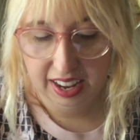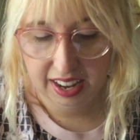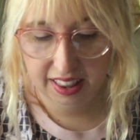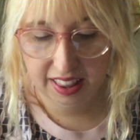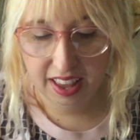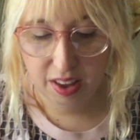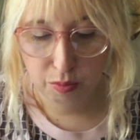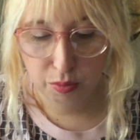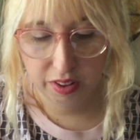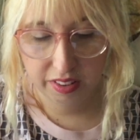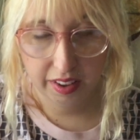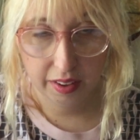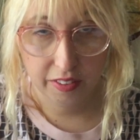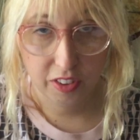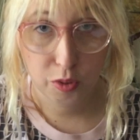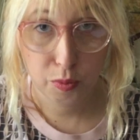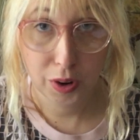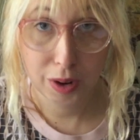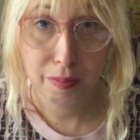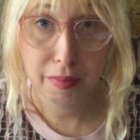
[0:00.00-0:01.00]
And then once I've
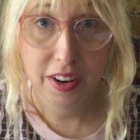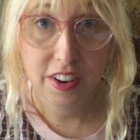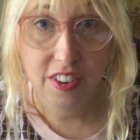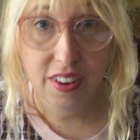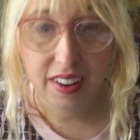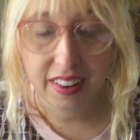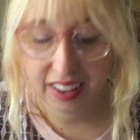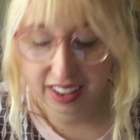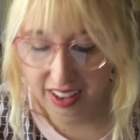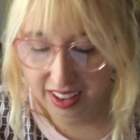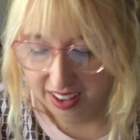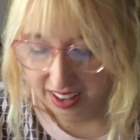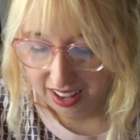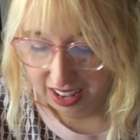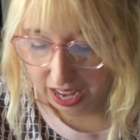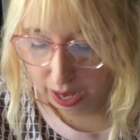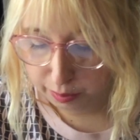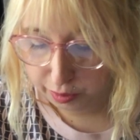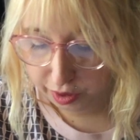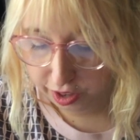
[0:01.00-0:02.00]
spread my jelly,
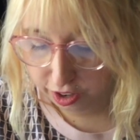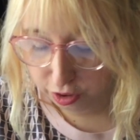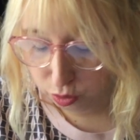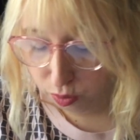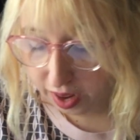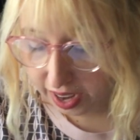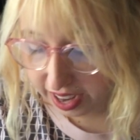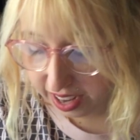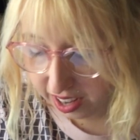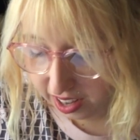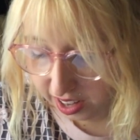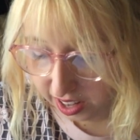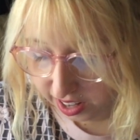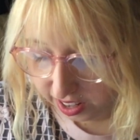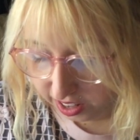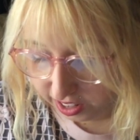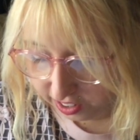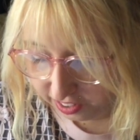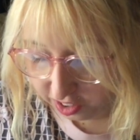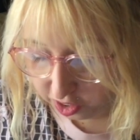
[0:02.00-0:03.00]
I'm gonna write
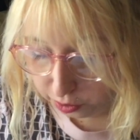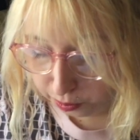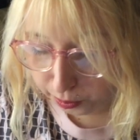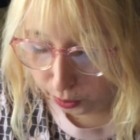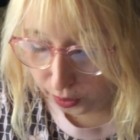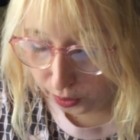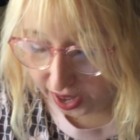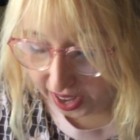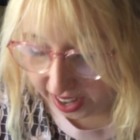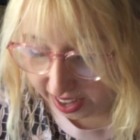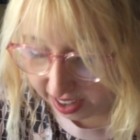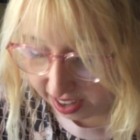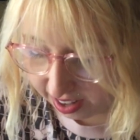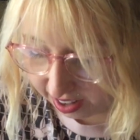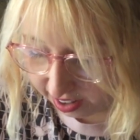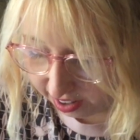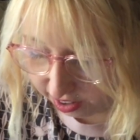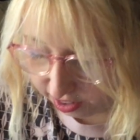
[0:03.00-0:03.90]
spread